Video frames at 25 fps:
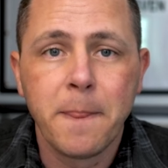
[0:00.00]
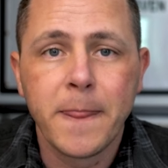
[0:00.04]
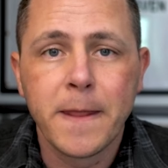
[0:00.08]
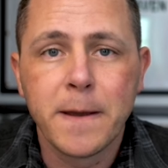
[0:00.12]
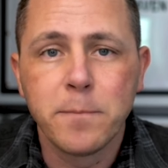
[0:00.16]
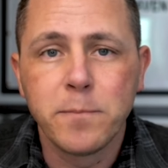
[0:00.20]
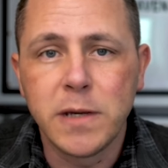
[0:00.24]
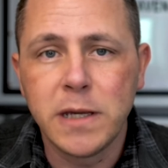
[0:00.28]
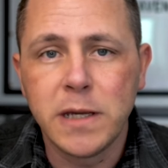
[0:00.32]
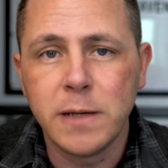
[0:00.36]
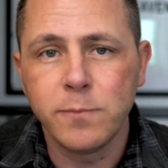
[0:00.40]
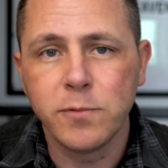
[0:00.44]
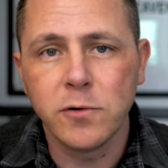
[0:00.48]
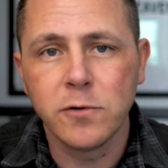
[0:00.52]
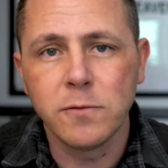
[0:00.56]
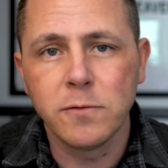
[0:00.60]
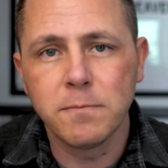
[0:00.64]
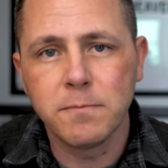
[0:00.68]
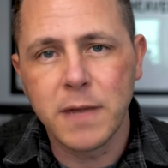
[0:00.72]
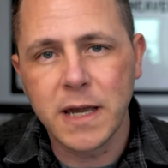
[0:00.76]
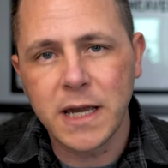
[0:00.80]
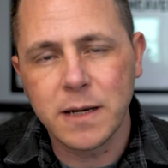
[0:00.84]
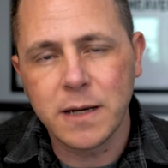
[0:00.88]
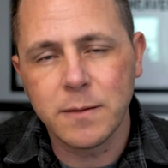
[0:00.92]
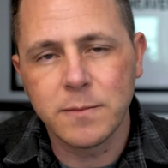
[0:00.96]
People
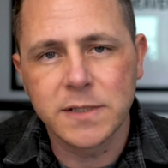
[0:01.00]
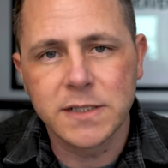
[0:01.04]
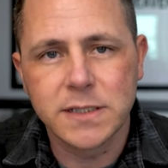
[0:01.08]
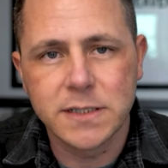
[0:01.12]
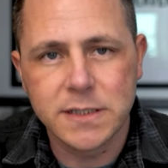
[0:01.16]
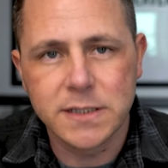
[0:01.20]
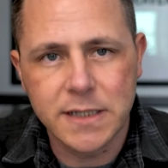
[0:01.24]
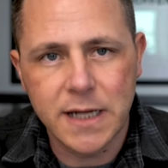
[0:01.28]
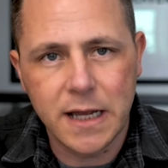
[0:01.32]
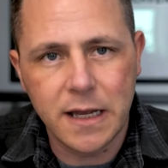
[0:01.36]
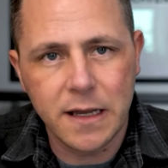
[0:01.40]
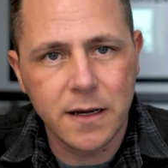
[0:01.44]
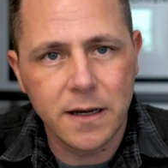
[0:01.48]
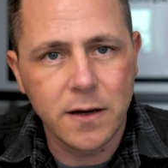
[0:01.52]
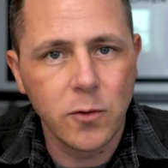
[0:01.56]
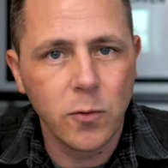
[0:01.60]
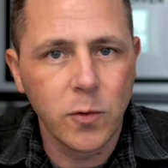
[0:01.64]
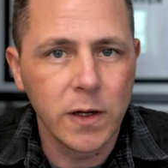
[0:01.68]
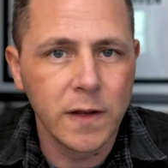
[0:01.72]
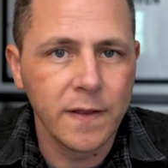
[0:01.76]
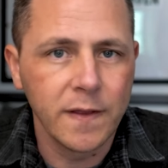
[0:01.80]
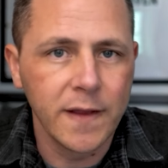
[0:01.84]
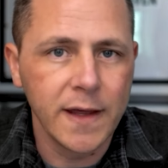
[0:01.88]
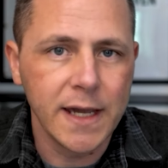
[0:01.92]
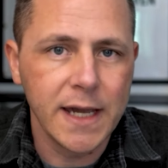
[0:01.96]
make a mistake
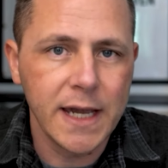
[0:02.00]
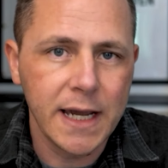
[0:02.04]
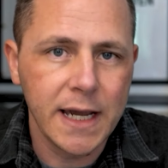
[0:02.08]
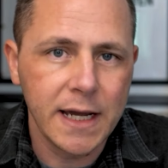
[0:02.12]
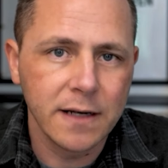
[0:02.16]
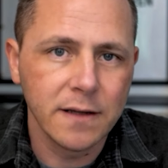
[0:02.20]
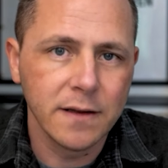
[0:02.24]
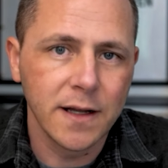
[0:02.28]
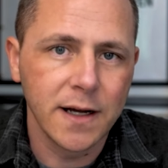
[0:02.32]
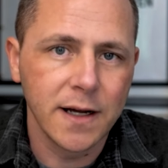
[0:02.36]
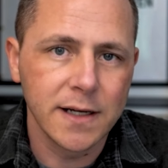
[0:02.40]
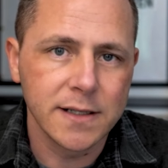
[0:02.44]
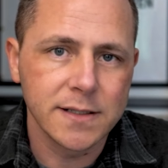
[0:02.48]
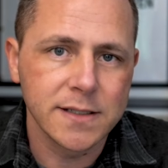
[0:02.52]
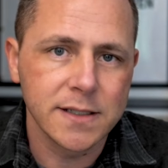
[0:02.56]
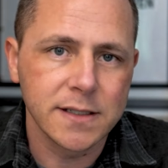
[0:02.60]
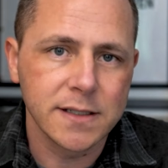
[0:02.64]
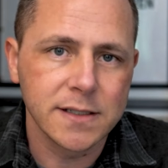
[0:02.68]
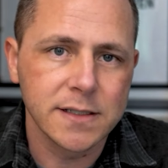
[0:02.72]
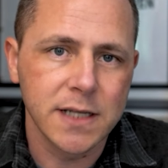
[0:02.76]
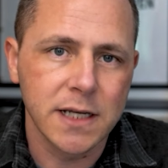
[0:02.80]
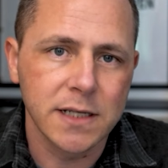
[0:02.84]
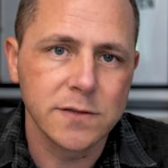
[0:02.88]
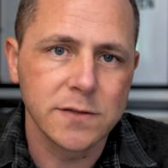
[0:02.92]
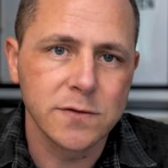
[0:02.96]
when they analyze
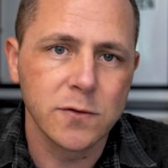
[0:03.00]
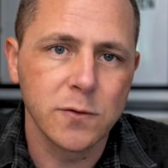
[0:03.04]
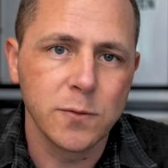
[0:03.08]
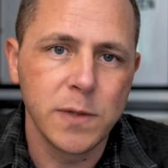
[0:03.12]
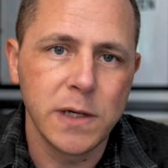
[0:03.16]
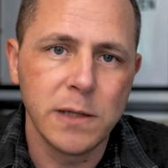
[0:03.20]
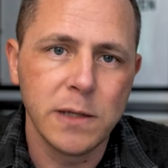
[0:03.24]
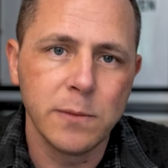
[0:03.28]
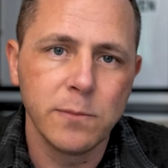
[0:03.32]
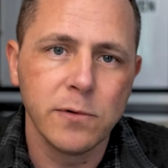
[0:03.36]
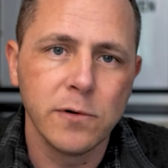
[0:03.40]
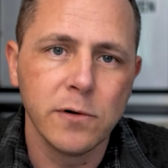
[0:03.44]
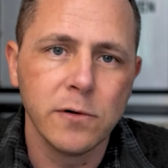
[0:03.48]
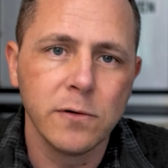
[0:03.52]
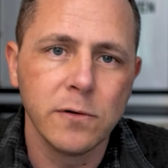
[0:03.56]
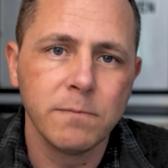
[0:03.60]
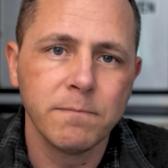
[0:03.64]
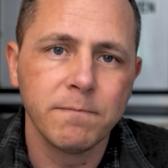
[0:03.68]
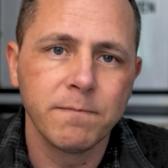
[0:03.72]
successful people